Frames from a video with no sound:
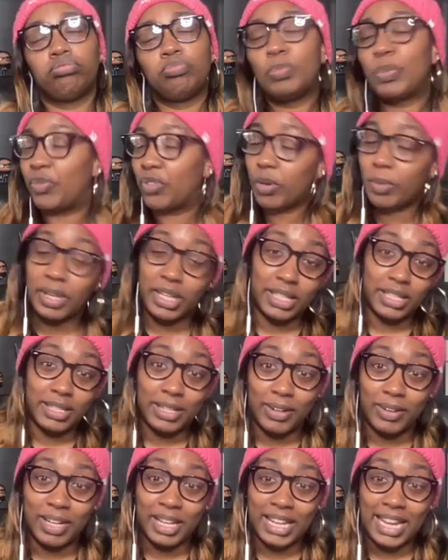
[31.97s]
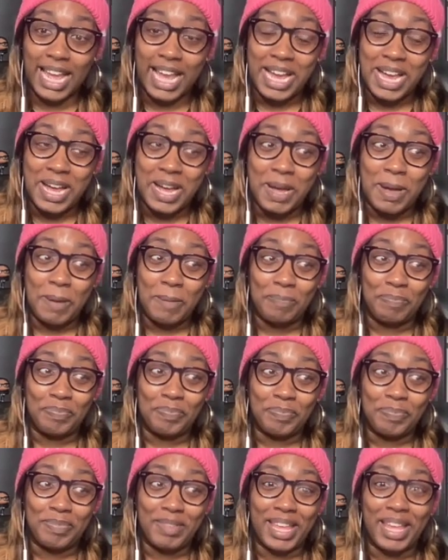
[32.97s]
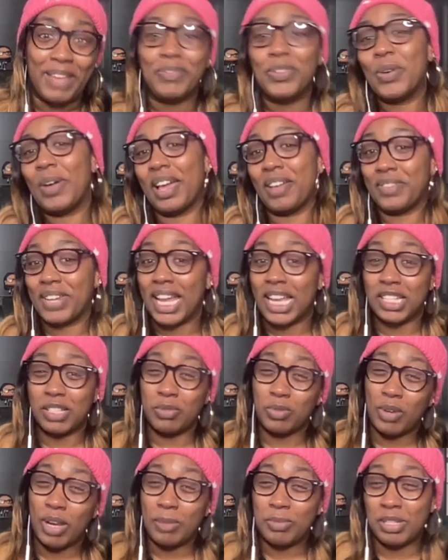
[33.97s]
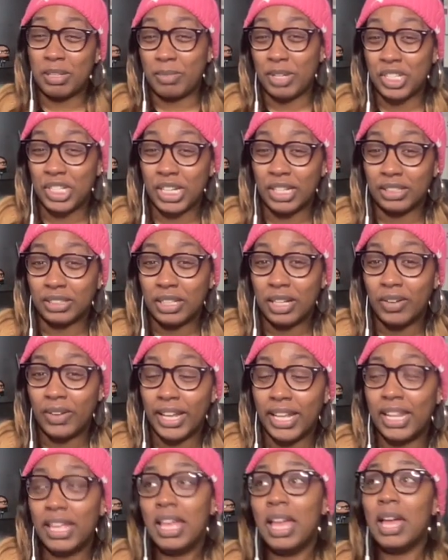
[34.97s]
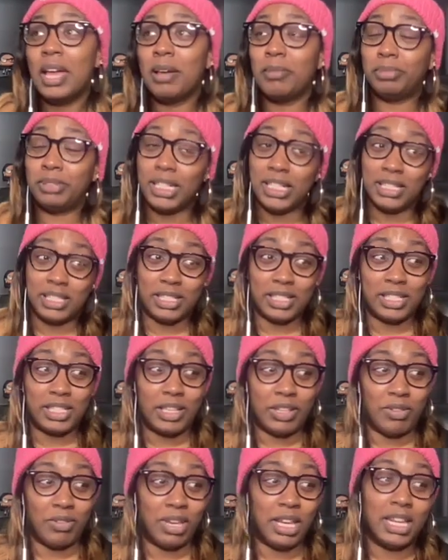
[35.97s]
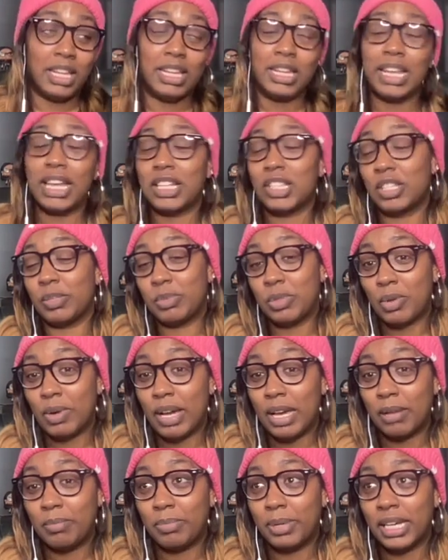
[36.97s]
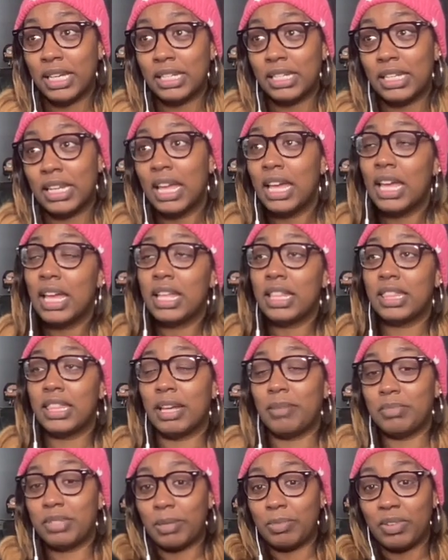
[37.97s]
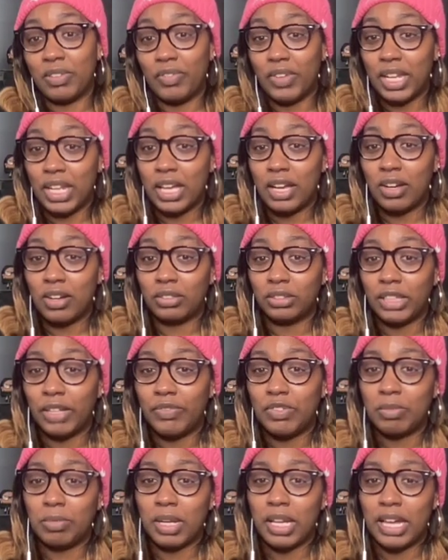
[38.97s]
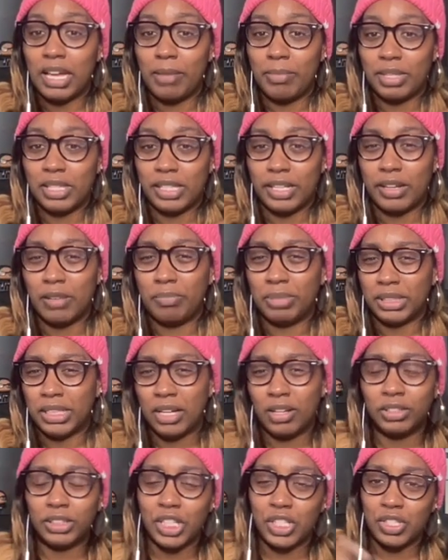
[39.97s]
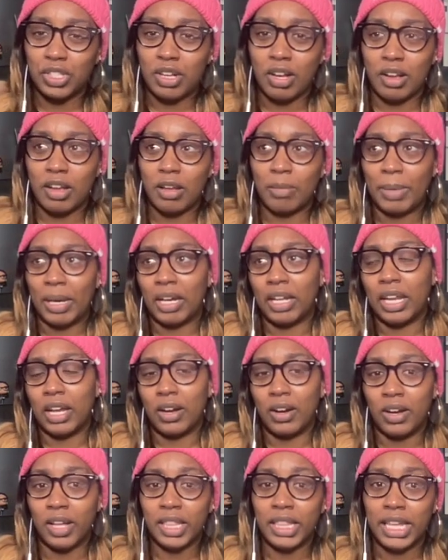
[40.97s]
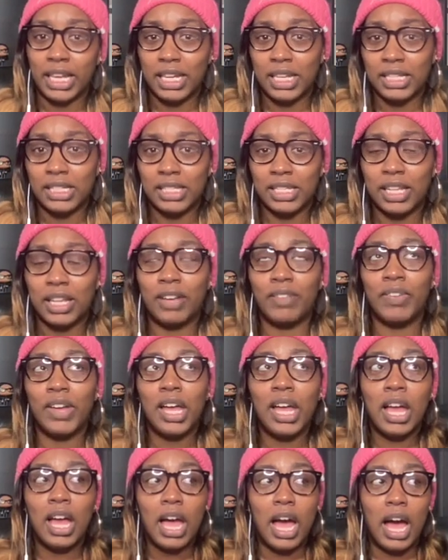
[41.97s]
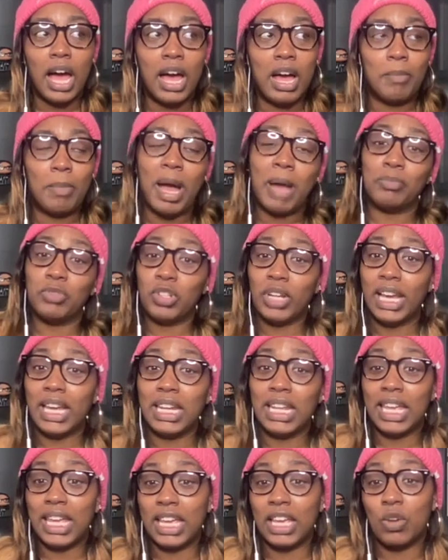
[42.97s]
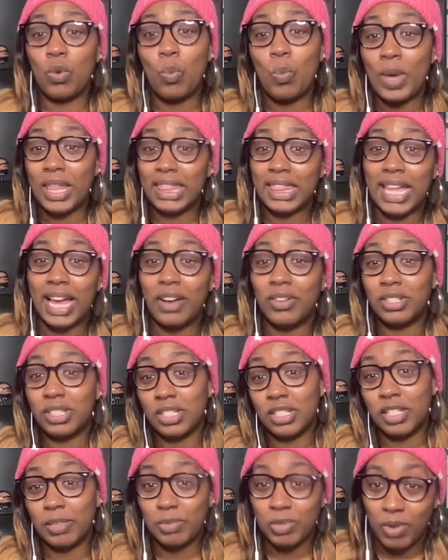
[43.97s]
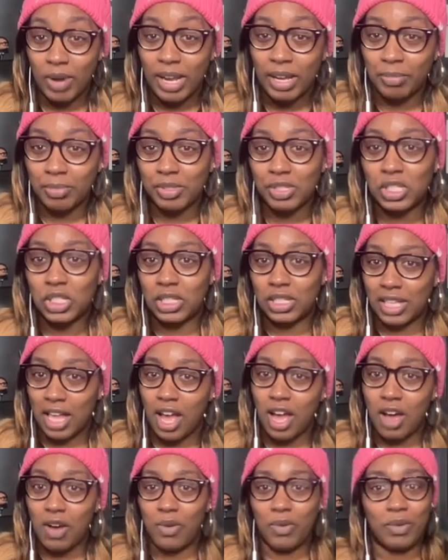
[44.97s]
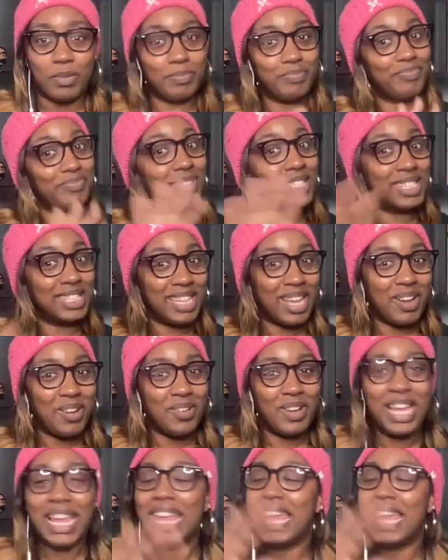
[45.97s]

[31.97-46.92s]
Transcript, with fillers: before we get started, um, if you have not subscribed to my channel already, please consider hitting that subscribe button, thumbs up the video, leave some comments down below. Let's talk about it, all that good stuff. Um, I'm trying to hit 1,000 subscribers. So, so